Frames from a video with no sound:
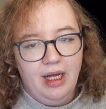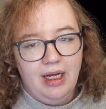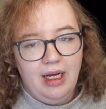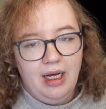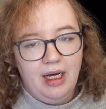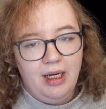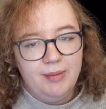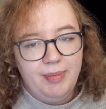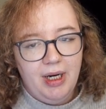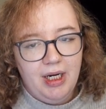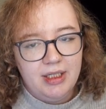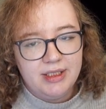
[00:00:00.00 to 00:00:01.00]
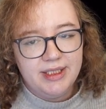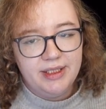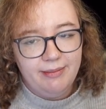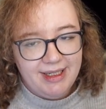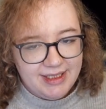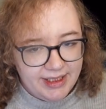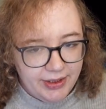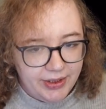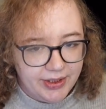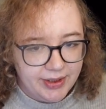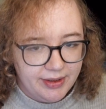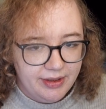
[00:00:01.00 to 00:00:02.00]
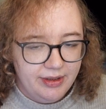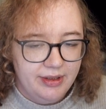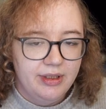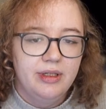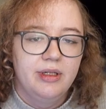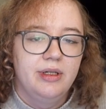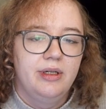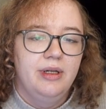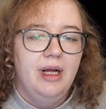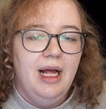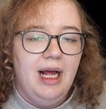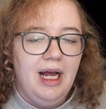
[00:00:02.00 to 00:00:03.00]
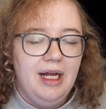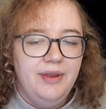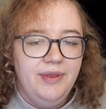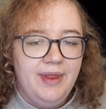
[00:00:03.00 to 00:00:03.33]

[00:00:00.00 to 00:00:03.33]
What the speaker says: pass the message, and